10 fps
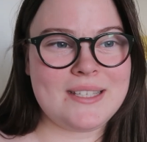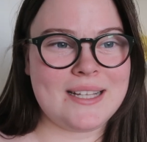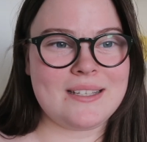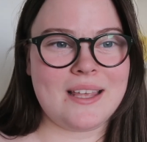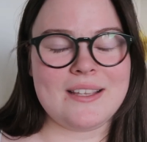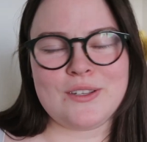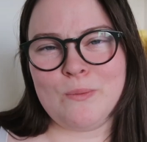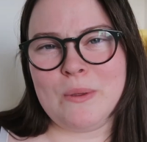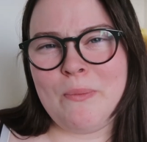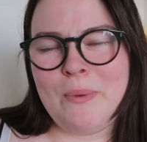Things like this
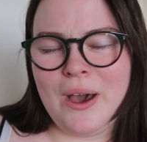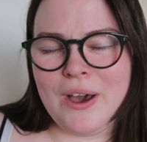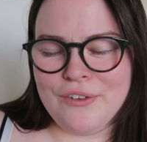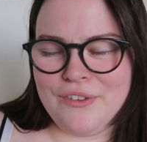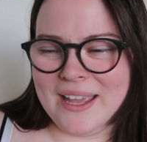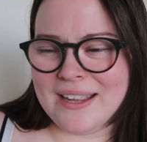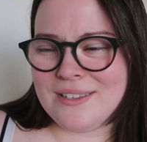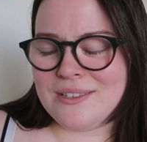could be perfect.